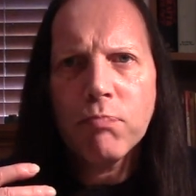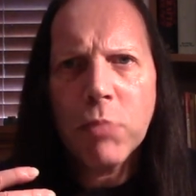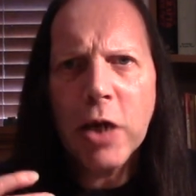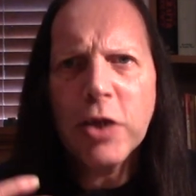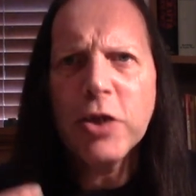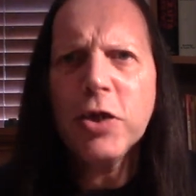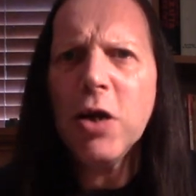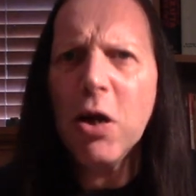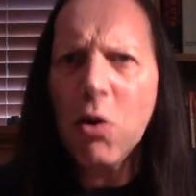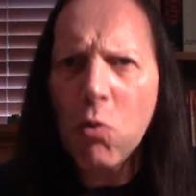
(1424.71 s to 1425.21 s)

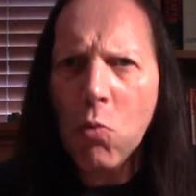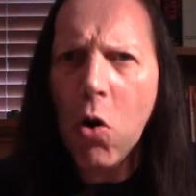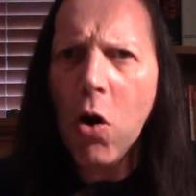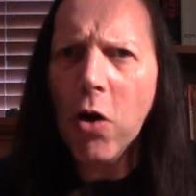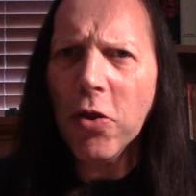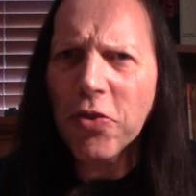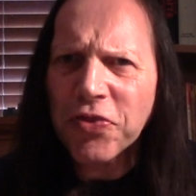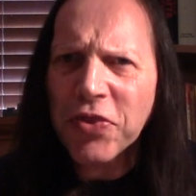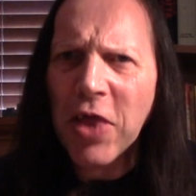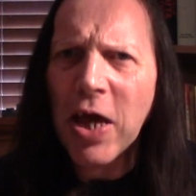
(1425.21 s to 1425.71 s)
you know
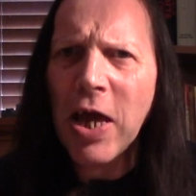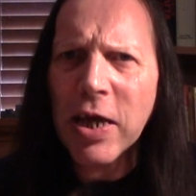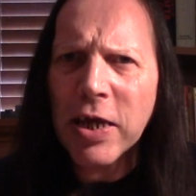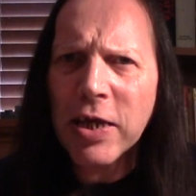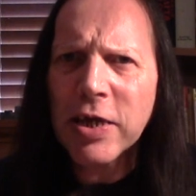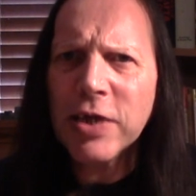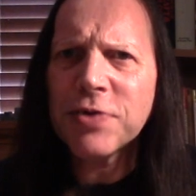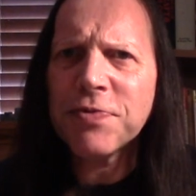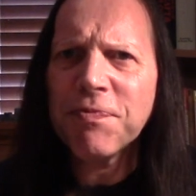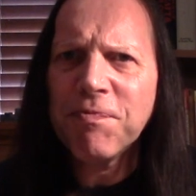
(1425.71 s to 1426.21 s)
what?
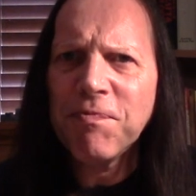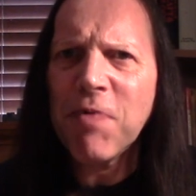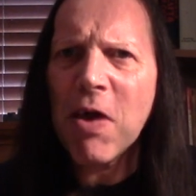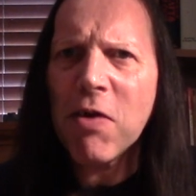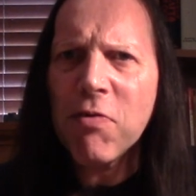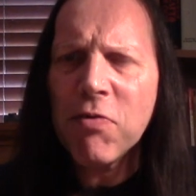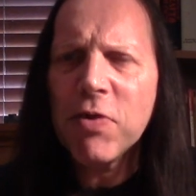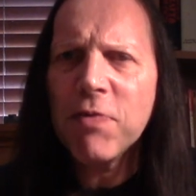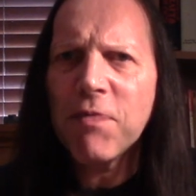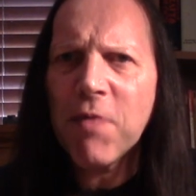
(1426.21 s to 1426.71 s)
That is
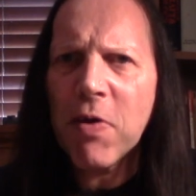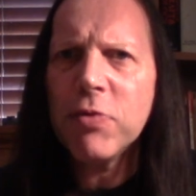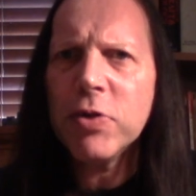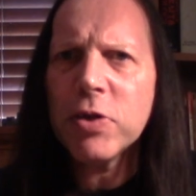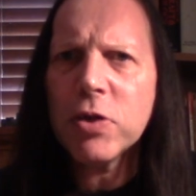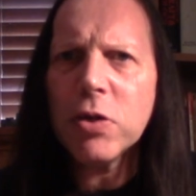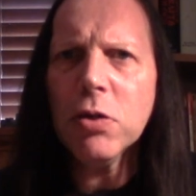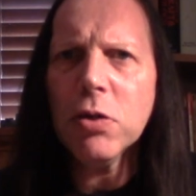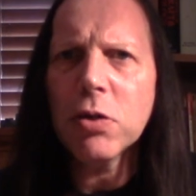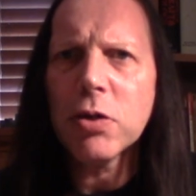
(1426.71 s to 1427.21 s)
very,
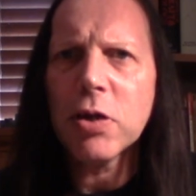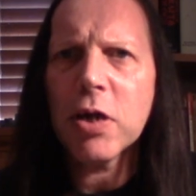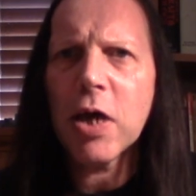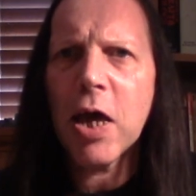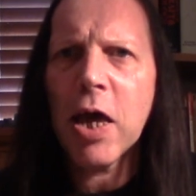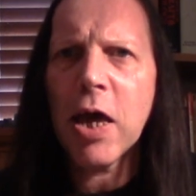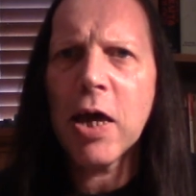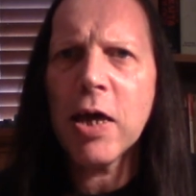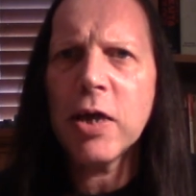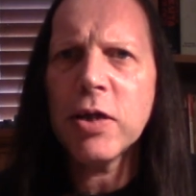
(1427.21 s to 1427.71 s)
very good.
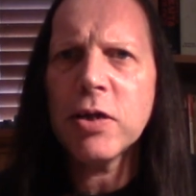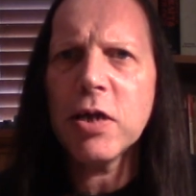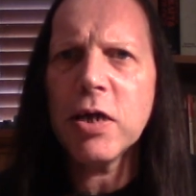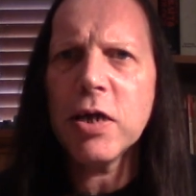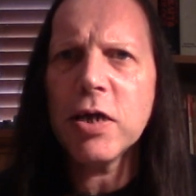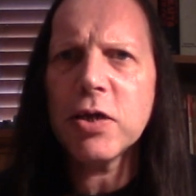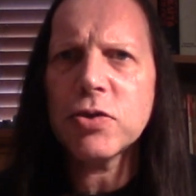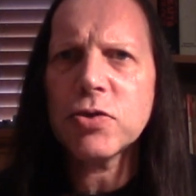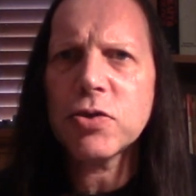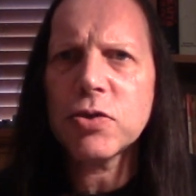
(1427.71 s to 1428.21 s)
And
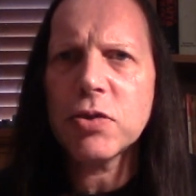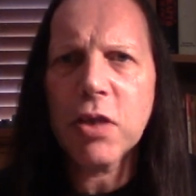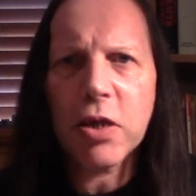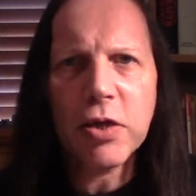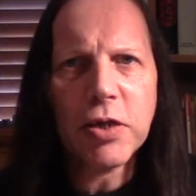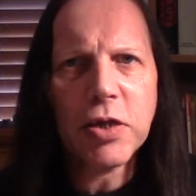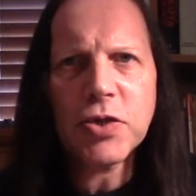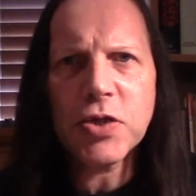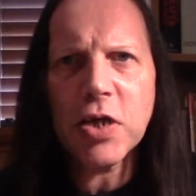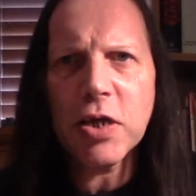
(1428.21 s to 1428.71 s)
it,
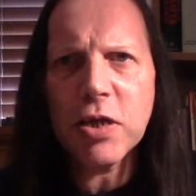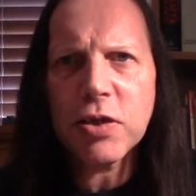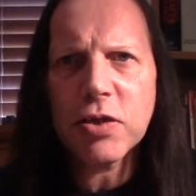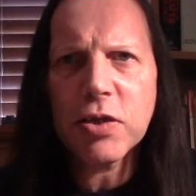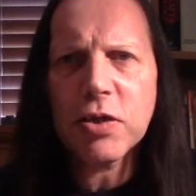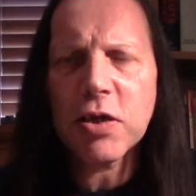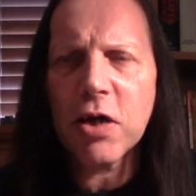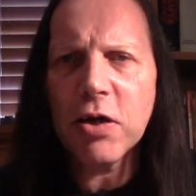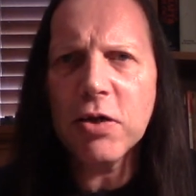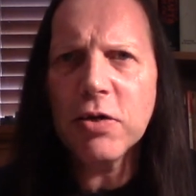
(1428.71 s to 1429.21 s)
like I said,
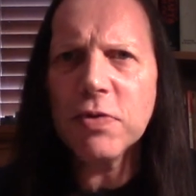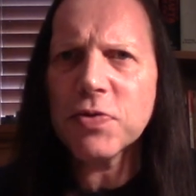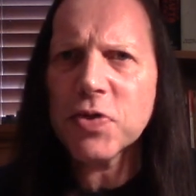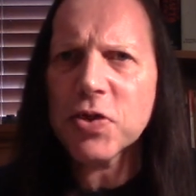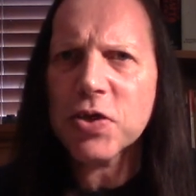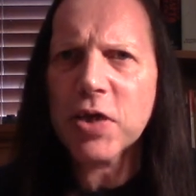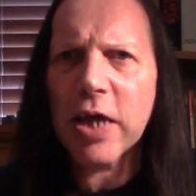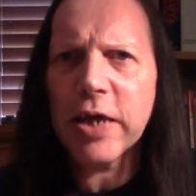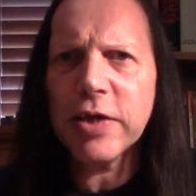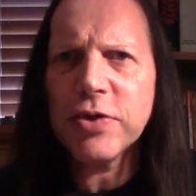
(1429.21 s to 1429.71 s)
it kind of
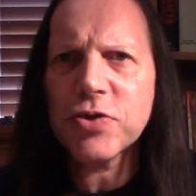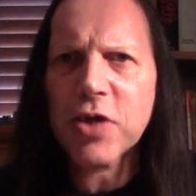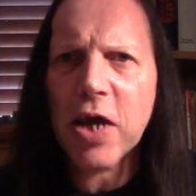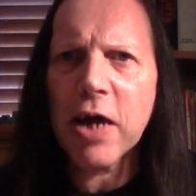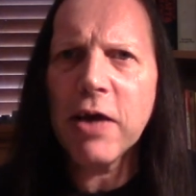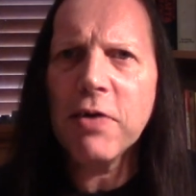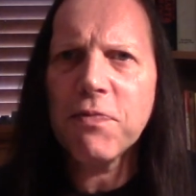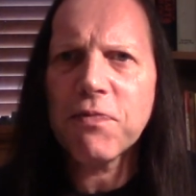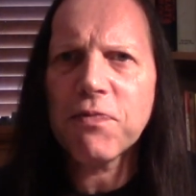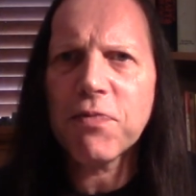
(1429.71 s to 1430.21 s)
stands
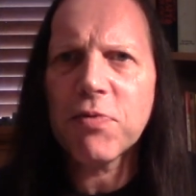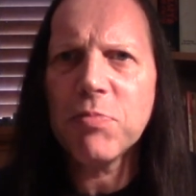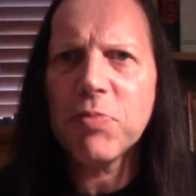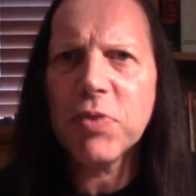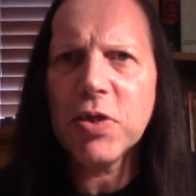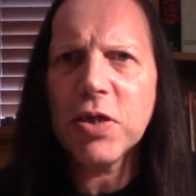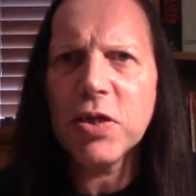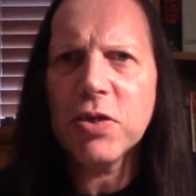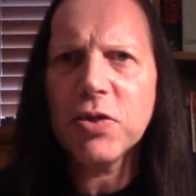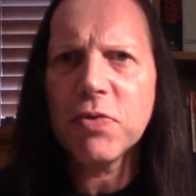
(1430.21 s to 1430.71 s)
out
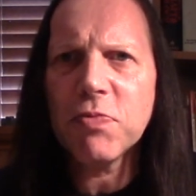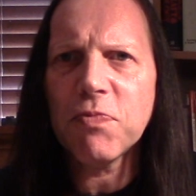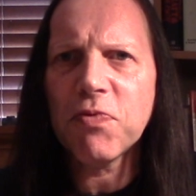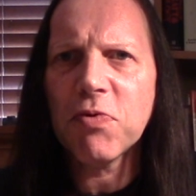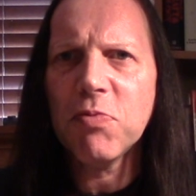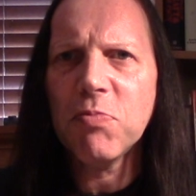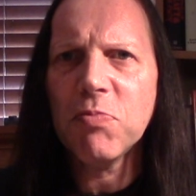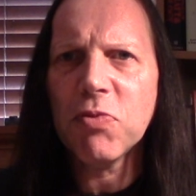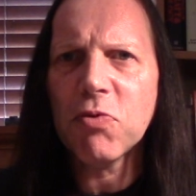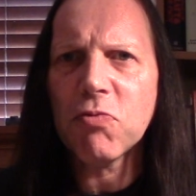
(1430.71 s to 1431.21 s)
from
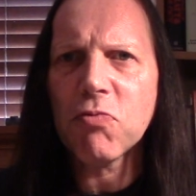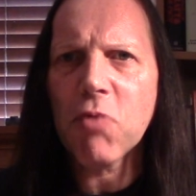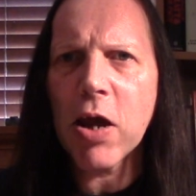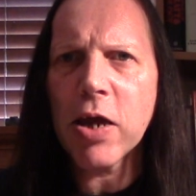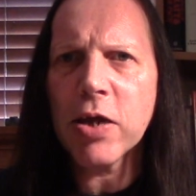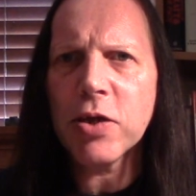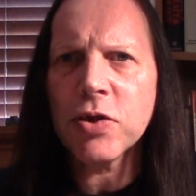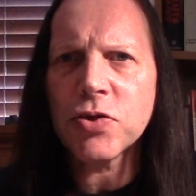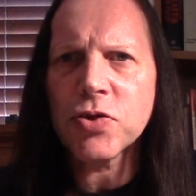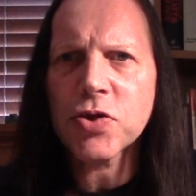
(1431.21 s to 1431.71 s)
the
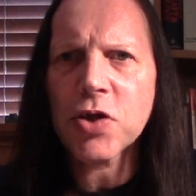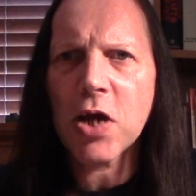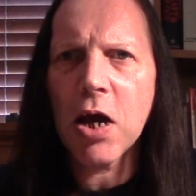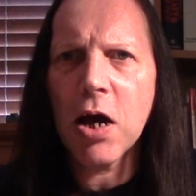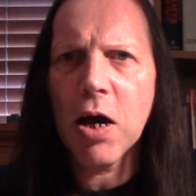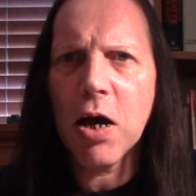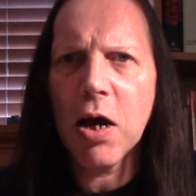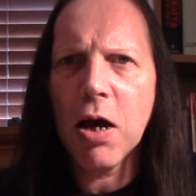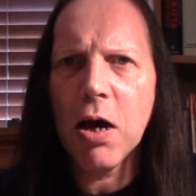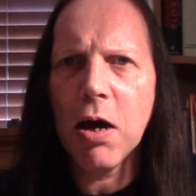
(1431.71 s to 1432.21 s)
range
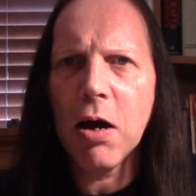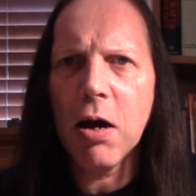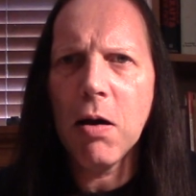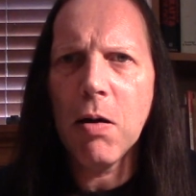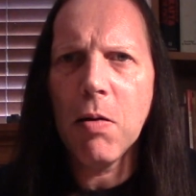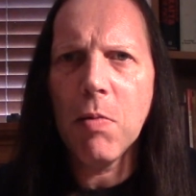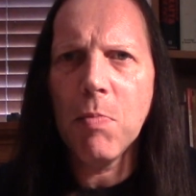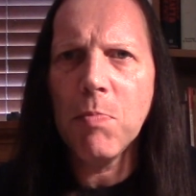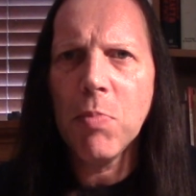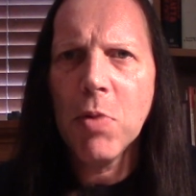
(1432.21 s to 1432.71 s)

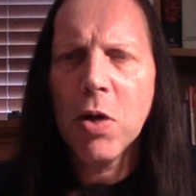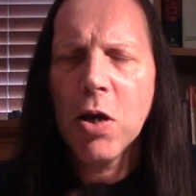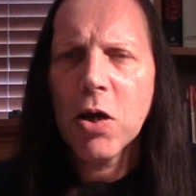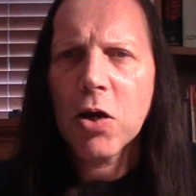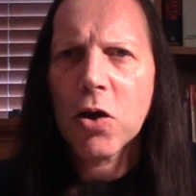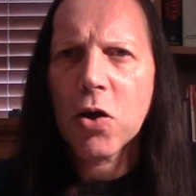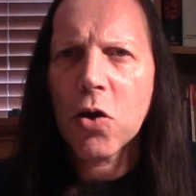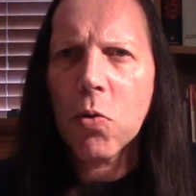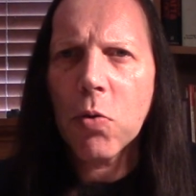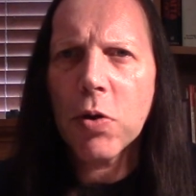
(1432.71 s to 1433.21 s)

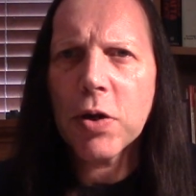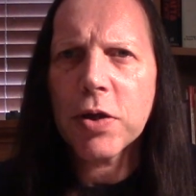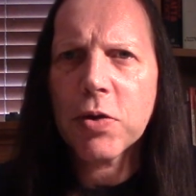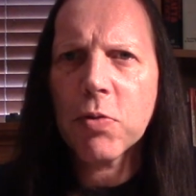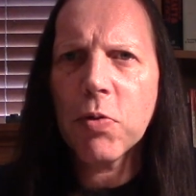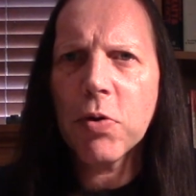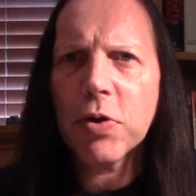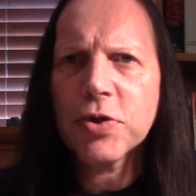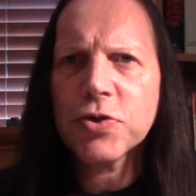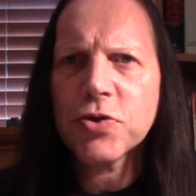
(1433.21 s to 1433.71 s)

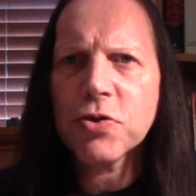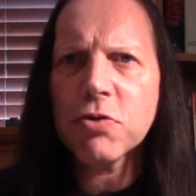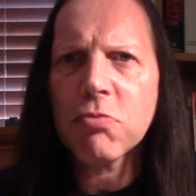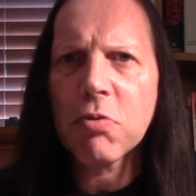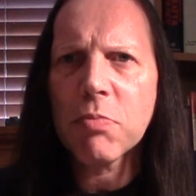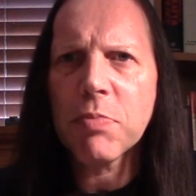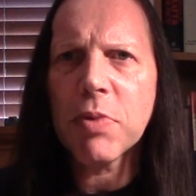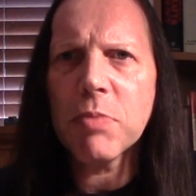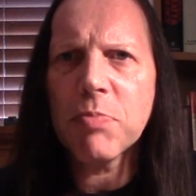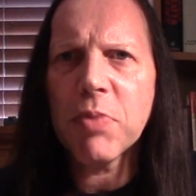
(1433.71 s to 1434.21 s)
quite
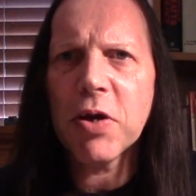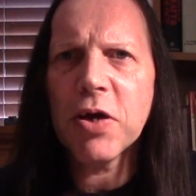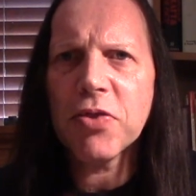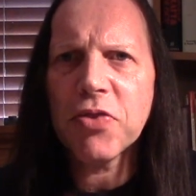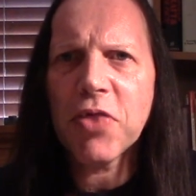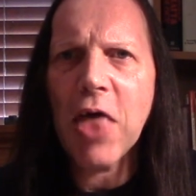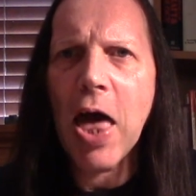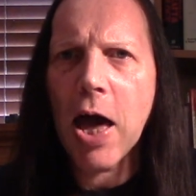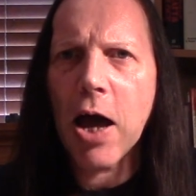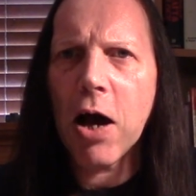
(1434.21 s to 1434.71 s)
considerably.
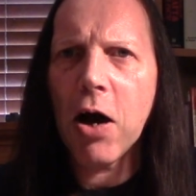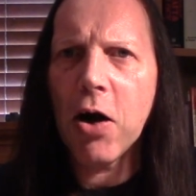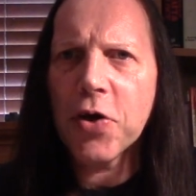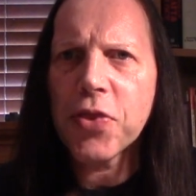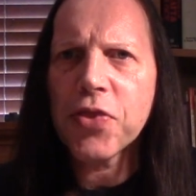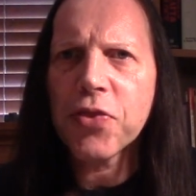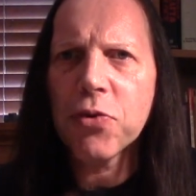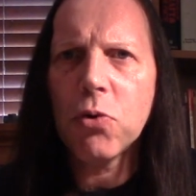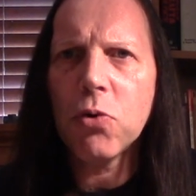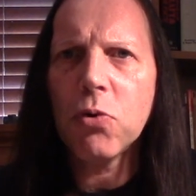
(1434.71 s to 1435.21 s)
But that
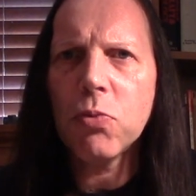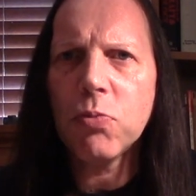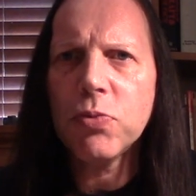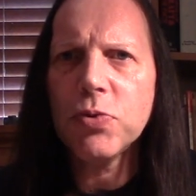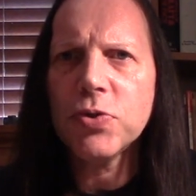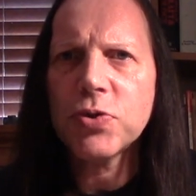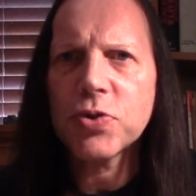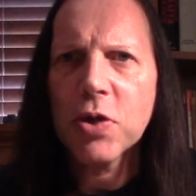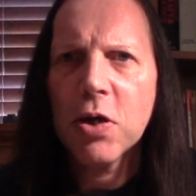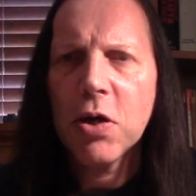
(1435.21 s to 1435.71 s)
I thought
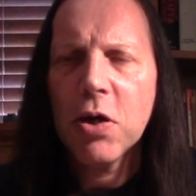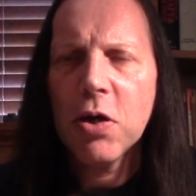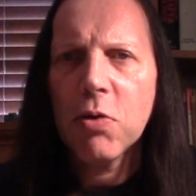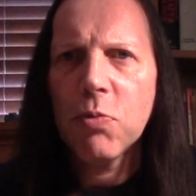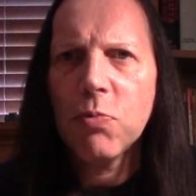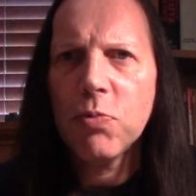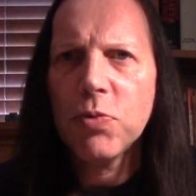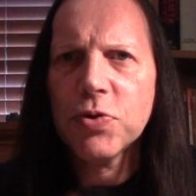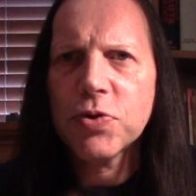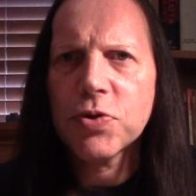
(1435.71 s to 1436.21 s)
was
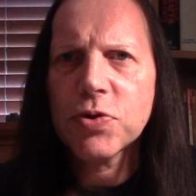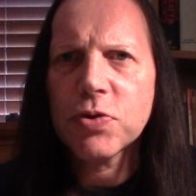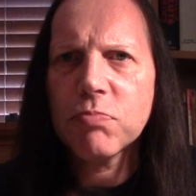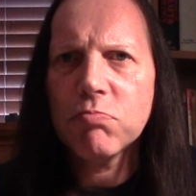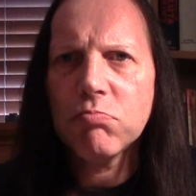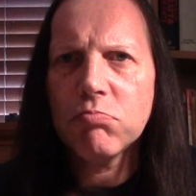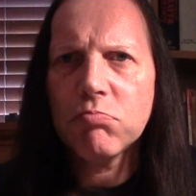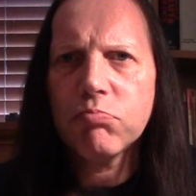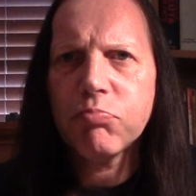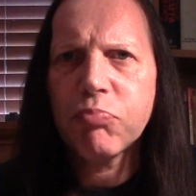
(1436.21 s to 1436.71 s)

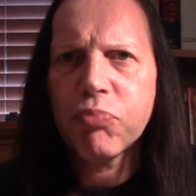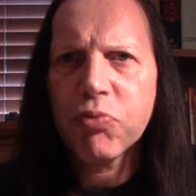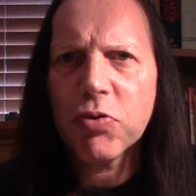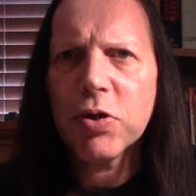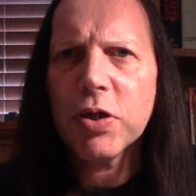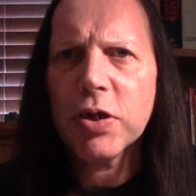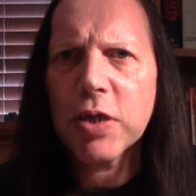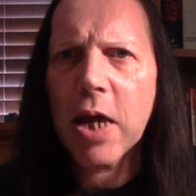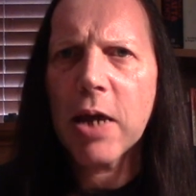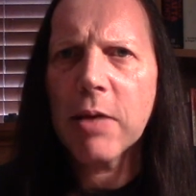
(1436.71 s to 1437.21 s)

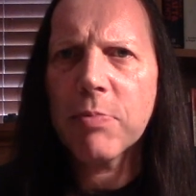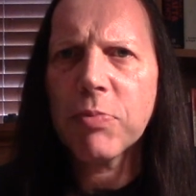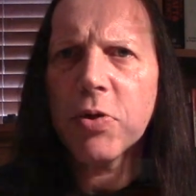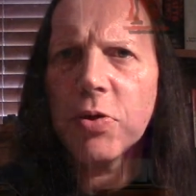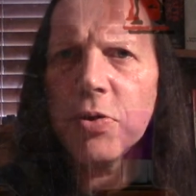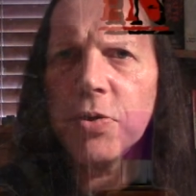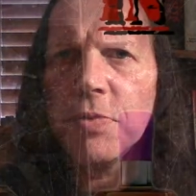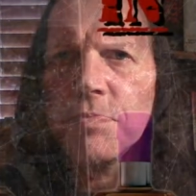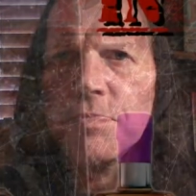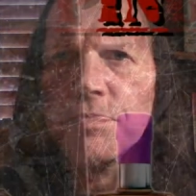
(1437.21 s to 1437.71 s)
pretty damn good.